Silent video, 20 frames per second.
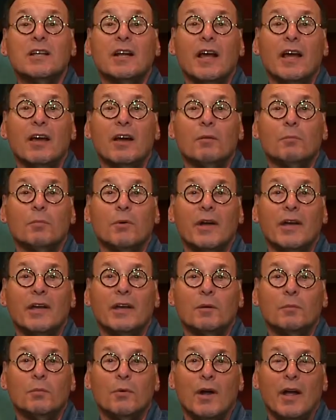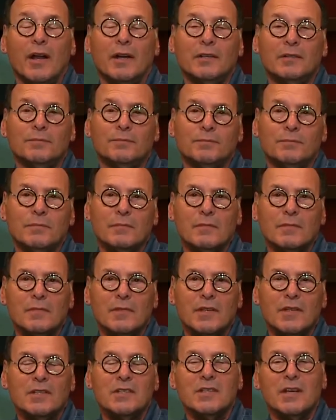today on Breaking Bread
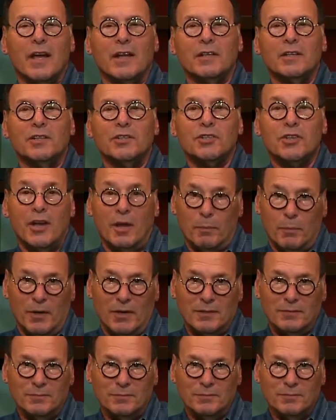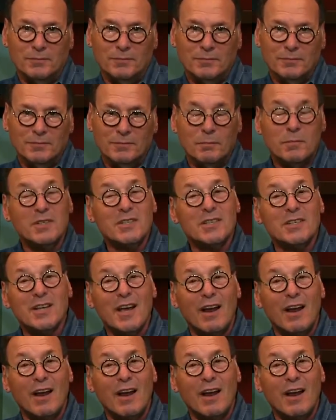is Sandy Chapin, Mrs.